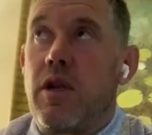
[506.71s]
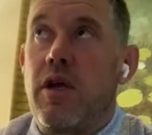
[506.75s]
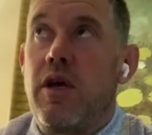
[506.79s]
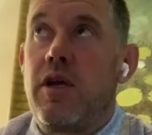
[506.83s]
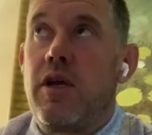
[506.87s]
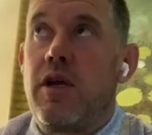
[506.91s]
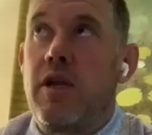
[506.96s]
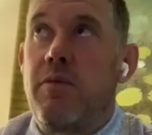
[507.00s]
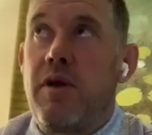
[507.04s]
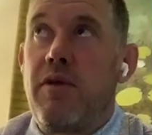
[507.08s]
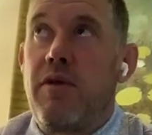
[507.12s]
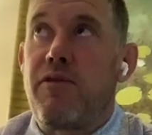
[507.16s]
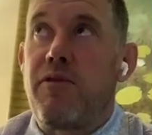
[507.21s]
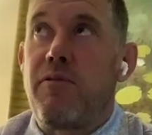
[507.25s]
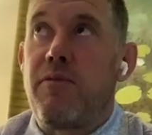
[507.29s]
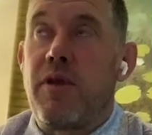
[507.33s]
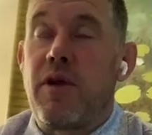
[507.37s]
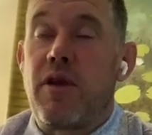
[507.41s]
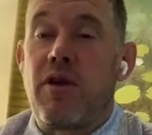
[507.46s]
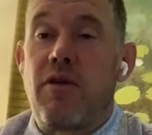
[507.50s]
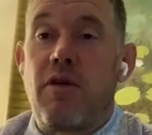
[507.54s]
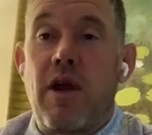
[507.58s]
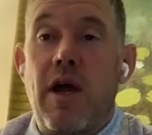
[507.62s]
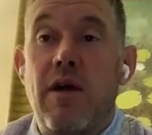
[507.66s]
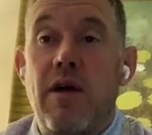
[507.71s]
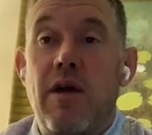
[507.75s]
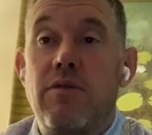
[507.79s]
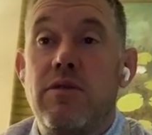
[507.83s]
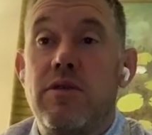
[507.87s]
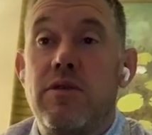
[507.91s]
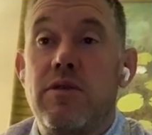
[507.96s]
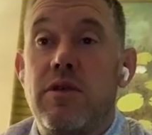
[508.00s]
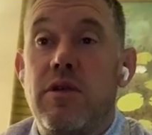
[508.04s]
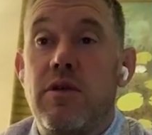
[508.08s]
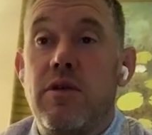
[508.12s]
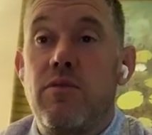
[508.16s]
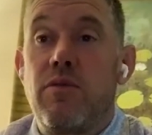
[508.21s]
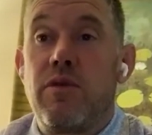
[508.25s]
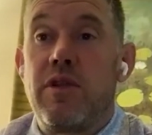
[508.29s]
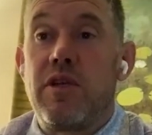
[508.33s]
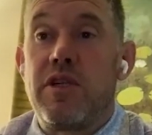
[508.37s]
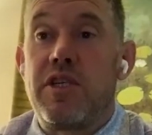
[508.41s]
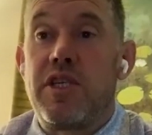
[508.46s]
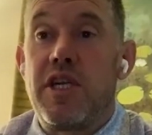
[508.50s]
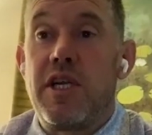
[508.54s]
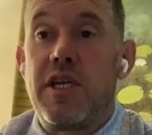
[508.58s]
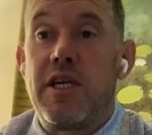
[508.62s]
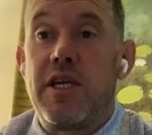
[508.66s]
learn a bit from the crowds with
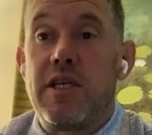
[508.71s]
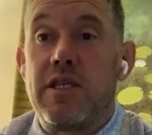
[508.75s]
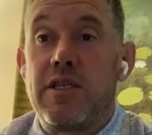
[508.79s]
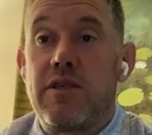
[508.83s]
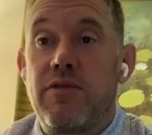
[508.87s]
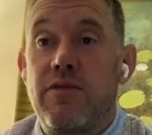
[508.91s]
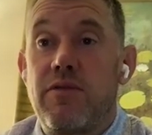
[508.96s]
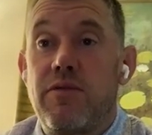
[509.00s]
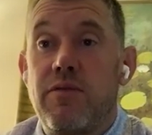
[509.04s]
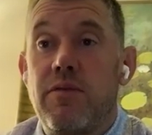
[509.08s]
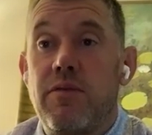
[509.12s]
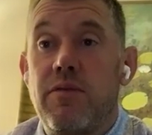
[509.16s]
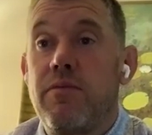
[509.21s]
the cheers